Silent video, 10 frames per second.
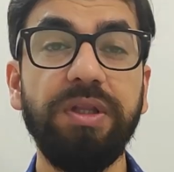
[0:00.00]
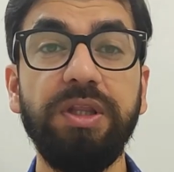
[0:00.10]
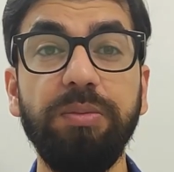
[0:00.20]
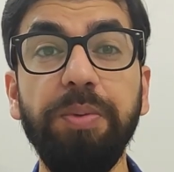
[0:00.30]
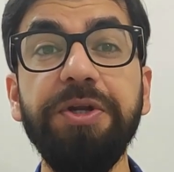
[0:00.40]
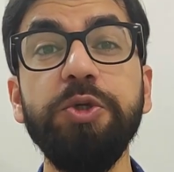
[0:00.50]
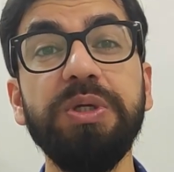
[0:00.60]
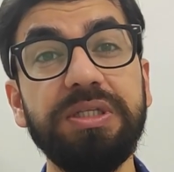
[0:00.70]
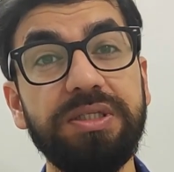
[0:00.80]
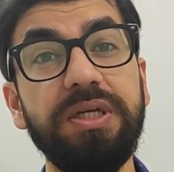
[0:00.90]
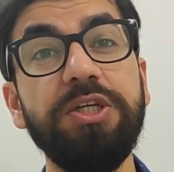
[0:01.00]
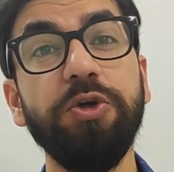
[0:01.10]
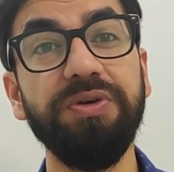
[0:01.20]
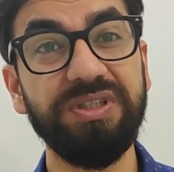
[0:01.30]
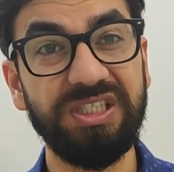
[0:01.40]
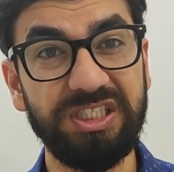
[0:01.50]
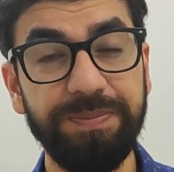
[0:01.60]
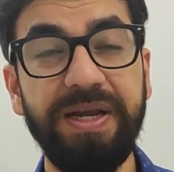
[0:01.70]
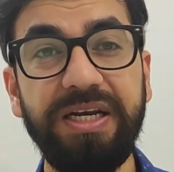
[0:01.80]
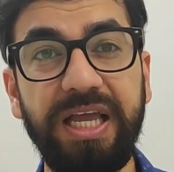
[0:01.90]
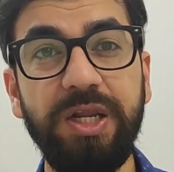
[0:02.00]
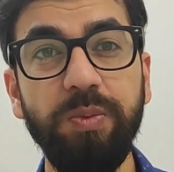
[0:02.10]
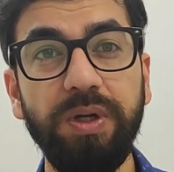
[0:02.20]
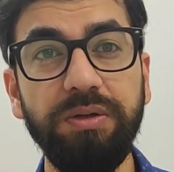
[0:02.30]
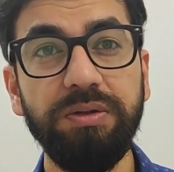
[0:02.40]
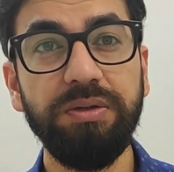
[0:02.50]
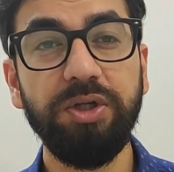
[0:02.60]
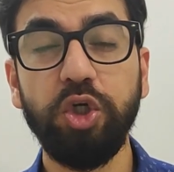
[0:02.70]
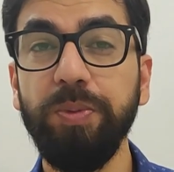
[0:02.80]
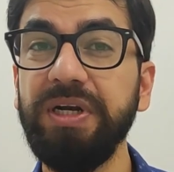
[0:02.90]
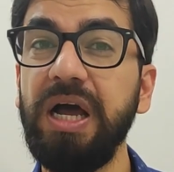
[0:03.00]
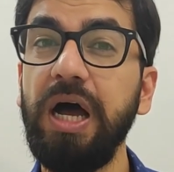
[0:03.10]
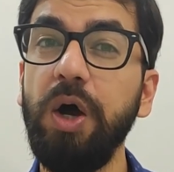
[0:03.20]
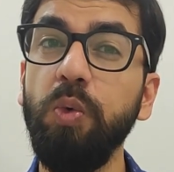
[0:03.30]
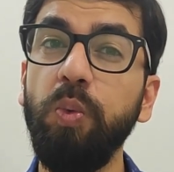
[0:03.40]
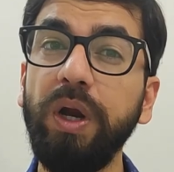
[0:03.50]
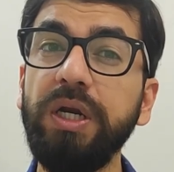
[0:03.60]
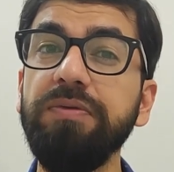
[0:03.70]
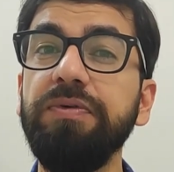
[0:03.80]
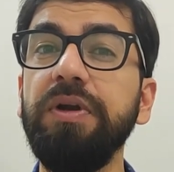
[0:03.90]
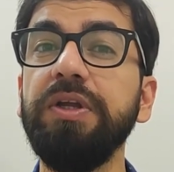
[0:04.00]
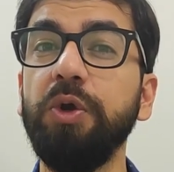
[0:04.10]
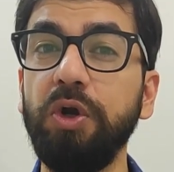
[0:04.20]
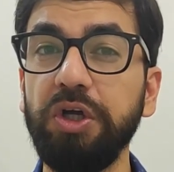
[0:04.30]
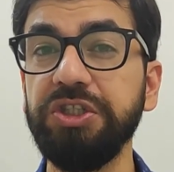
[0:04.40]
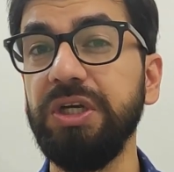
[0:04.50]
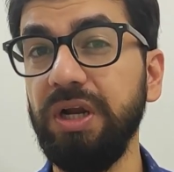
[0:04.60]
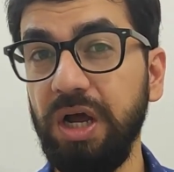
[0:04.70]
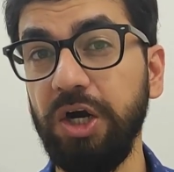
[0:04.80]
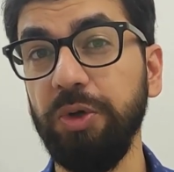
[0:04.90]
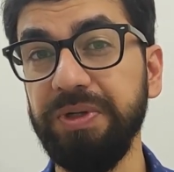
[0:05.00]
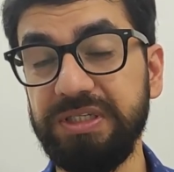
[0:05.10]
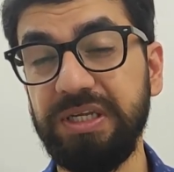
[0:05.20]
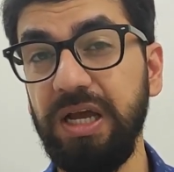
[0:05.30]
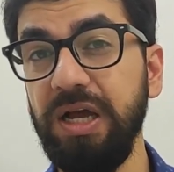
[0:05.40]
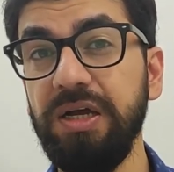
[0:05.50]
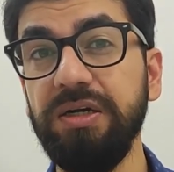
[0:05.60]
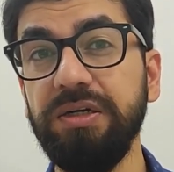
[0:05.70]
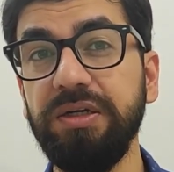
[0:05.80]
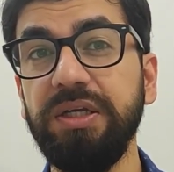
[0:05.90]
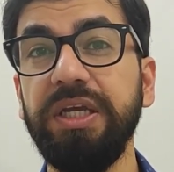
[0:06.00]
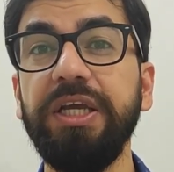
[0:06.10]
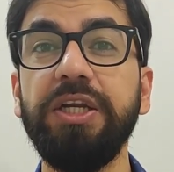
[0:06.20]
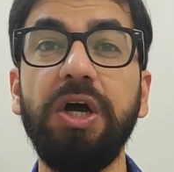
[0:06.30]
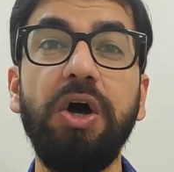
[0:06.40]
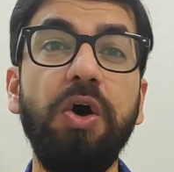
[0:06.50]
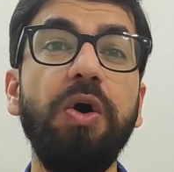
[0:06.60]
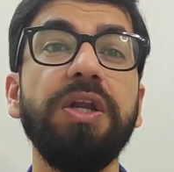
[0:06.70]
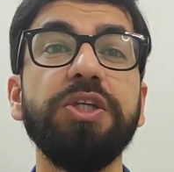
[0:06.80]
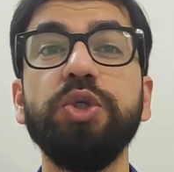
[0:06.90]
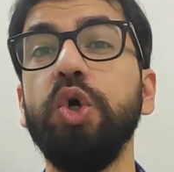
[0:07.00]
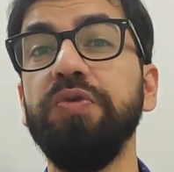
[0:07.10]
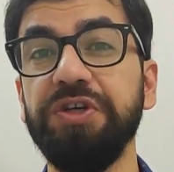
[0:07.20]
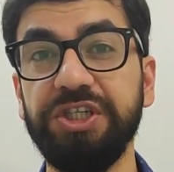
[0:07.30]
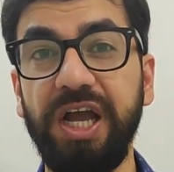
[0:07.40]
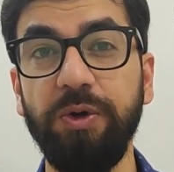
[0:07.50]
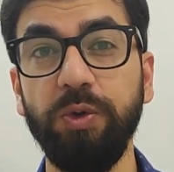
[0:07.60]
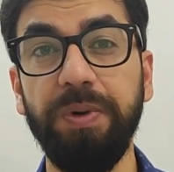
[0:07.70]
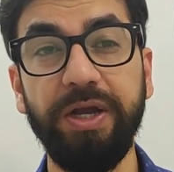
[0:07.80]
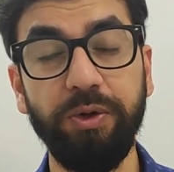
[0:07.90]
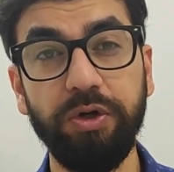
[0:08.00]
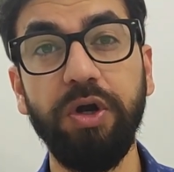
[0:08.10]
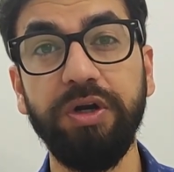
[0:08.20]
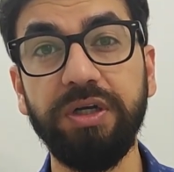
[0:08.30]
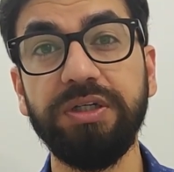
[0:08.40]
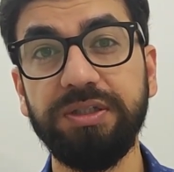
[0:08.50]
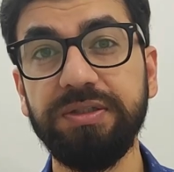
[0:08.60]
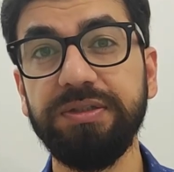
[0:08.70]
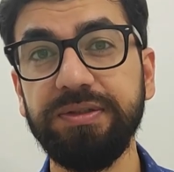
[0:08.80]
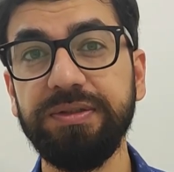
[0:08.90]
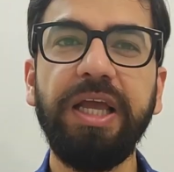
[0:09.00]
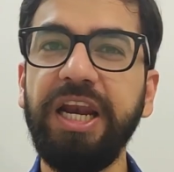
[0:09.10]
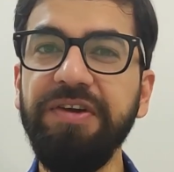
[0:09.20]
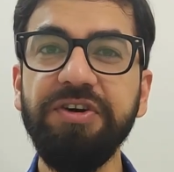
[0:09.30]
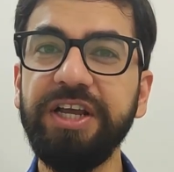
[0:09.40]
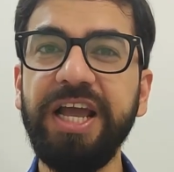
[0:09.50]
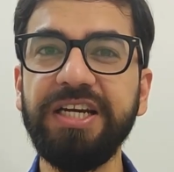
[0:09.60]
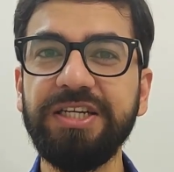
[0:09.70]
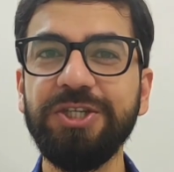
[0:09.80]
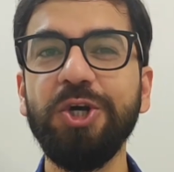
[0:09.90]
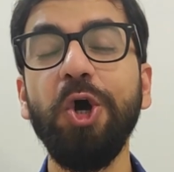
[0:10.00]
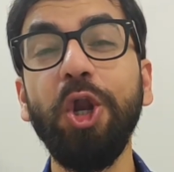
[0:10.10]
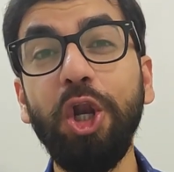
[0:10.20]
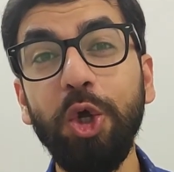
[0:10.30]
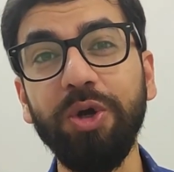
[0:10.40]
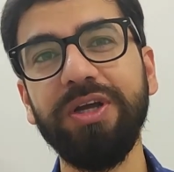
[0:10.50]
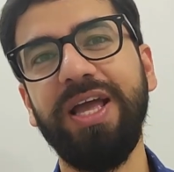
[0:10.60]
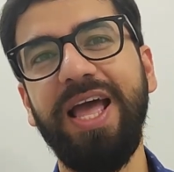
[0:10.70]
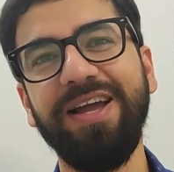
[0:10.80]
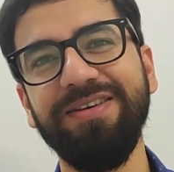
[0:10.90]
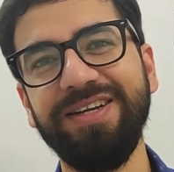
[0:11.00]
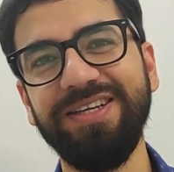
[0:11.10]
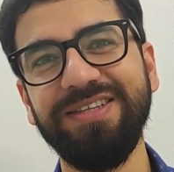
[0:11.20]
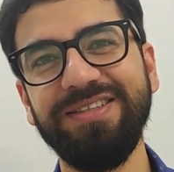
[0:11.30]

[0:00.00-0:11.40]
The moment you insult or disrespect anyone, no matter how wonderful your logical arguments are, it all is overshadowed by your conduct. Never get or look angry.